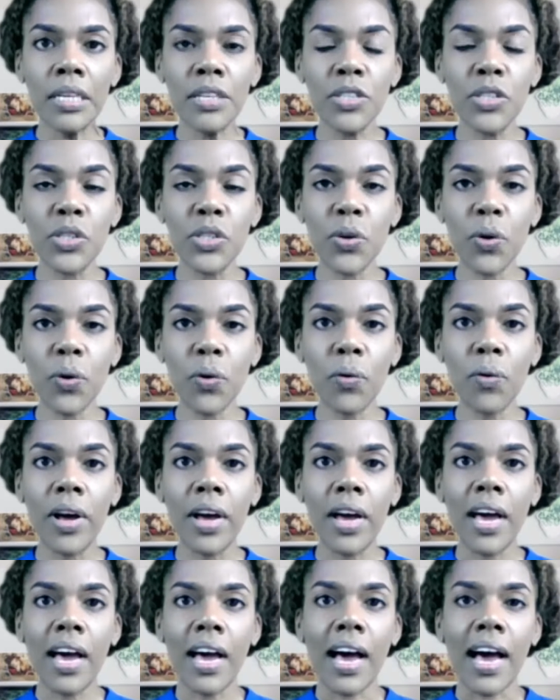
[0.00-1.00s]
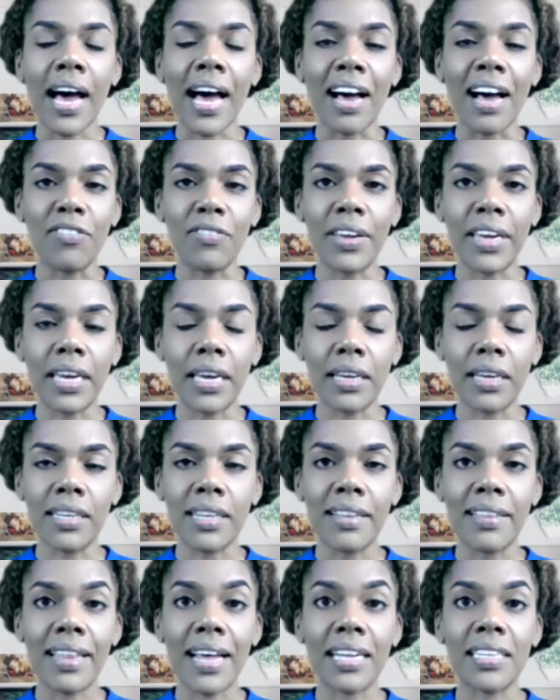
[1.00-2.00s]
So having
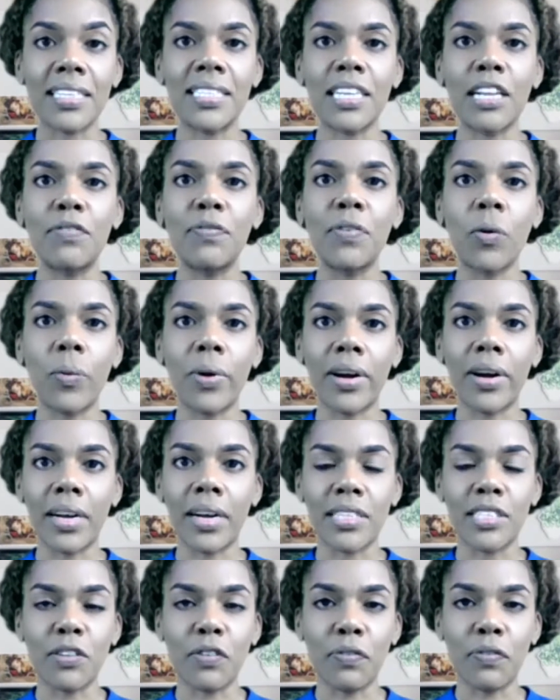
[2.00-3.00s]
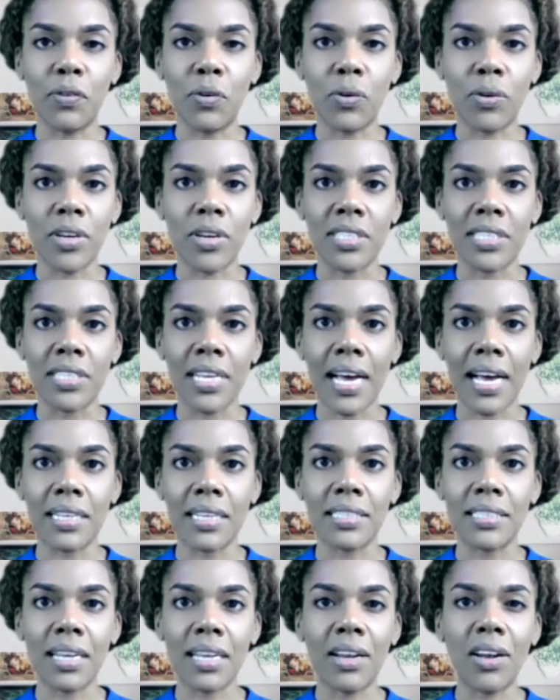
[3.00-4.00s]
that self-awareness, of course,
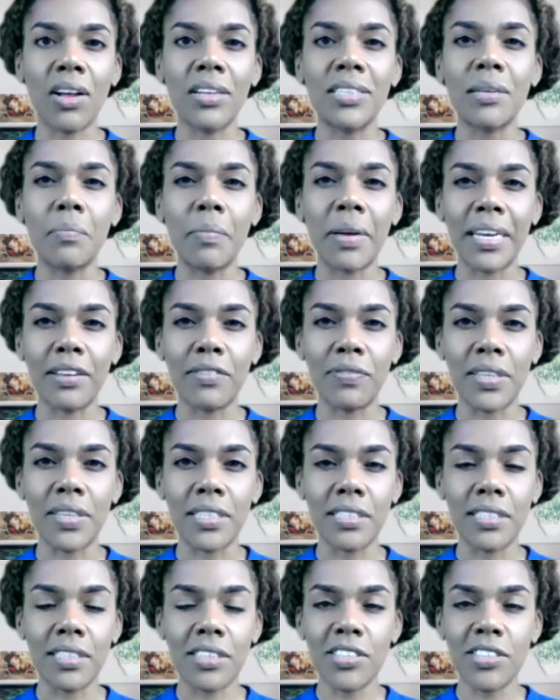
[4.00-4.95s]
has a lot of benefits.